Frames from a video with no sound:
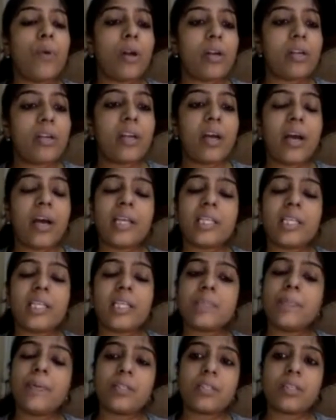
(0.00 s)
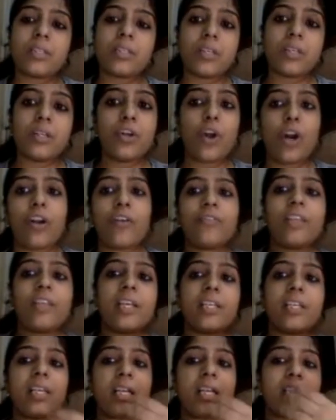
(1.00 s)
has modernized, but
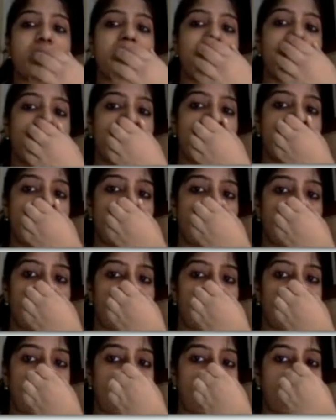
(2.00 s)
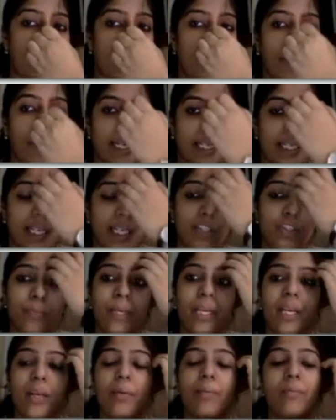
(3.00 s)
a lot of things are still
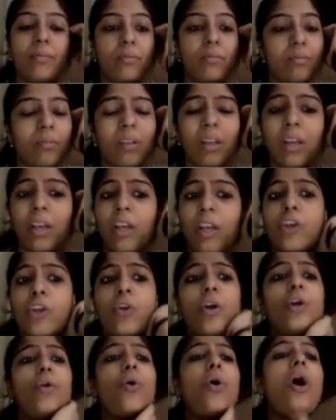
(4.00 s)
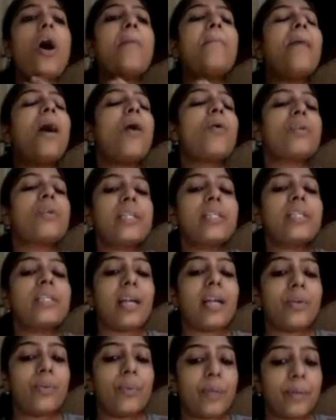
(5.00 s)
pending to be, go
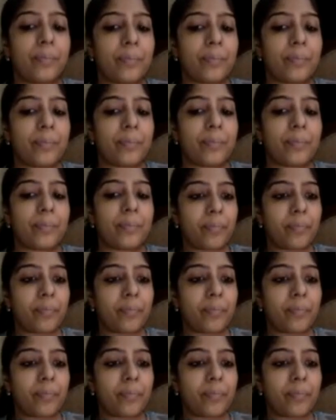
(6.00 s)
about it that way.